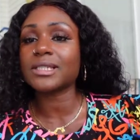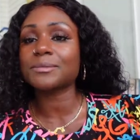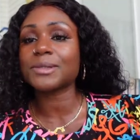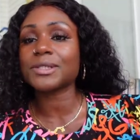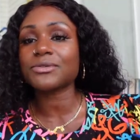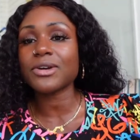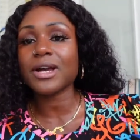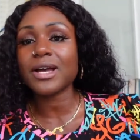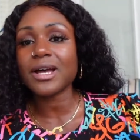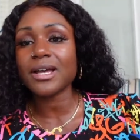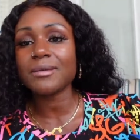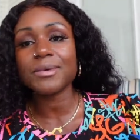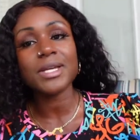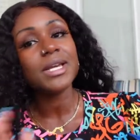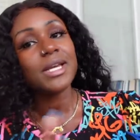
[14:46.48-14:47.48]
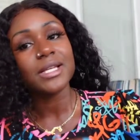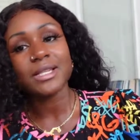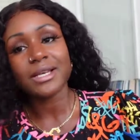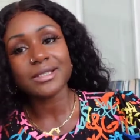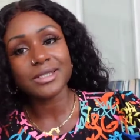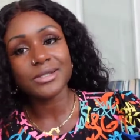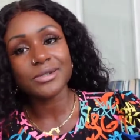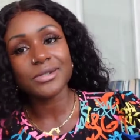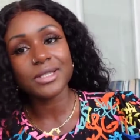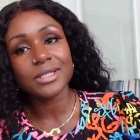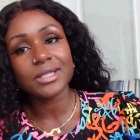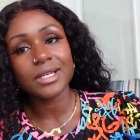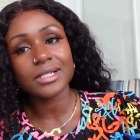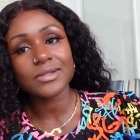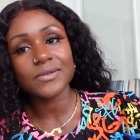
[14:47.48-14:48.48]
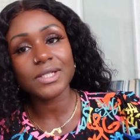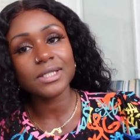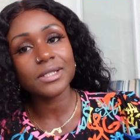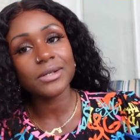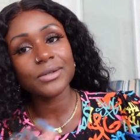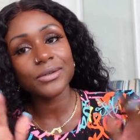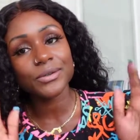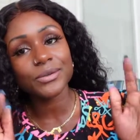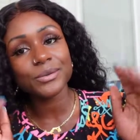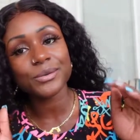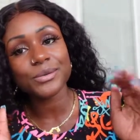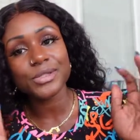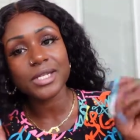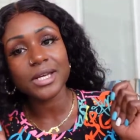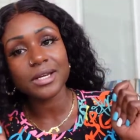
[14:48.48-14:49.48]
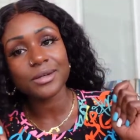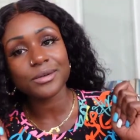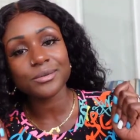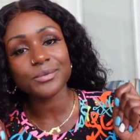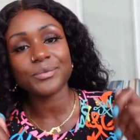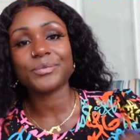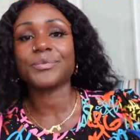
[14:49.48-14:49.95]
subscribe, and I'll see you in the next video. Ciao.